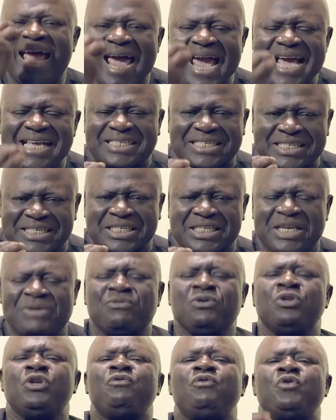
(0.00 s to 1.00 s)
atheist,
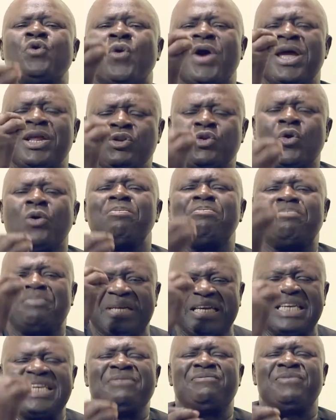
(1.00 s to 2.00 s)
even if you don't
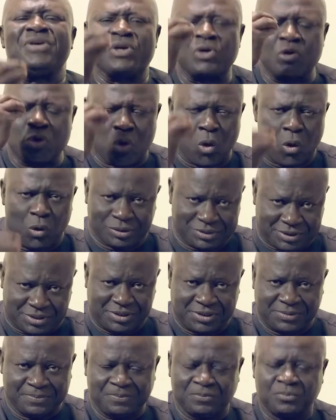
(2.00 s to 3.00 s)
believe in
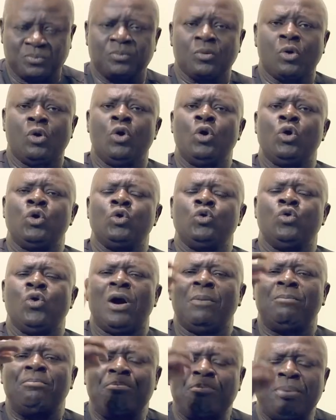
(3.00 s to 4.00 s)
God, you
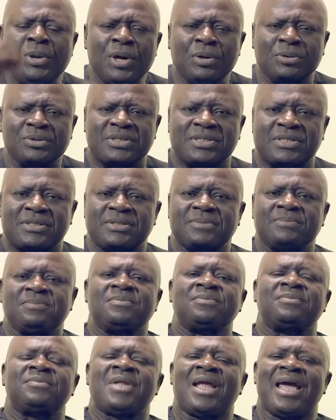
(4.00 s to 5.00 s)
are built,
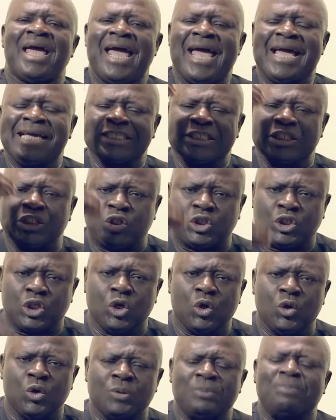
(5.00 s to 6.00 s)

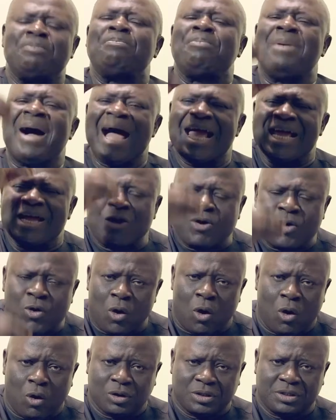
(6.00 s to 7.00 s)
endued by
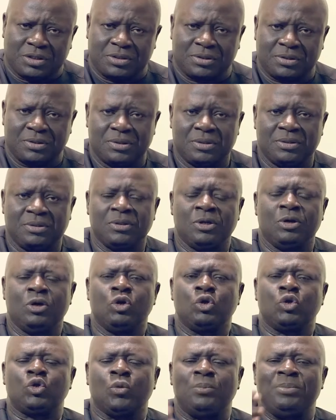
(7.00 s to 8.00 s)
God
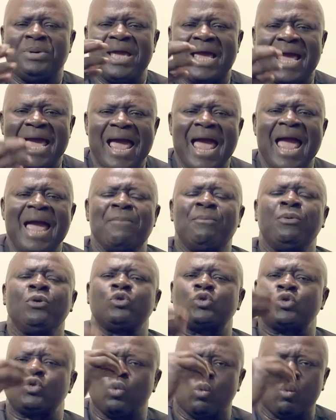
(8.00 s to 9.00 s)
to be
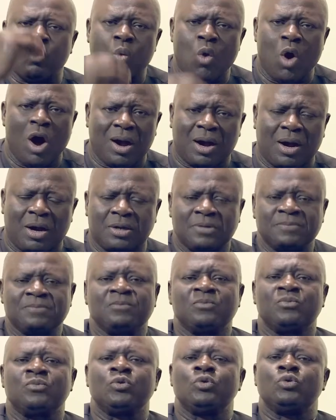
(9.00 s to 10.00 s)
able to walk,
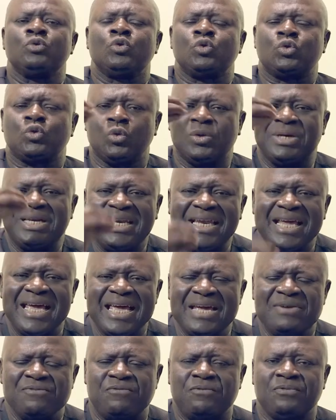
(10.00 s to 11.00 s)
to
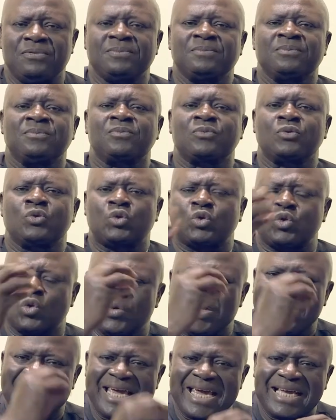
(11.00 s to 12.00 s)
live,
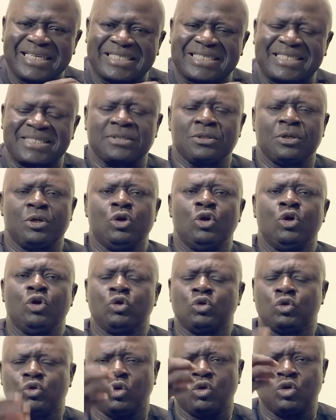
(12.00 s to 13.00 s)
to eat,
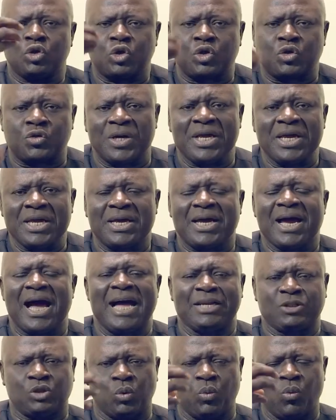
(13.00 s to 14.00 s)
to drink,
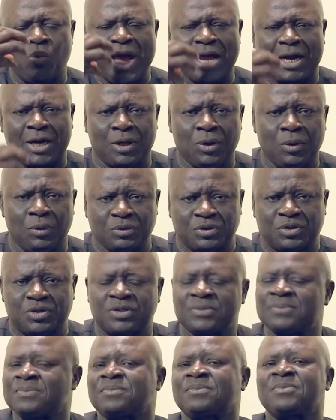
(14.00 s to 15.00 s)
and to wear clothes.